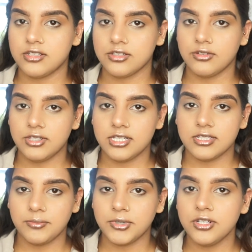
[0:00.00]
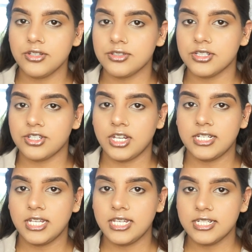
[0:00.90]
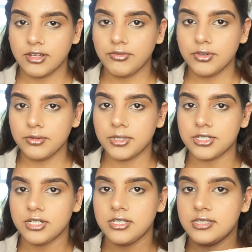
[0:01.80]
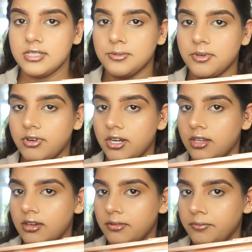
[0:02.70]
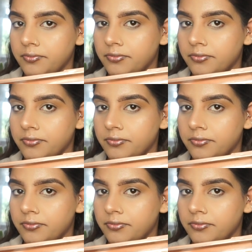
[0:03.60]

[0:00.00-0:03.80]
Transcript: So this, I'm going to use the shade He Devil, which is this one right here.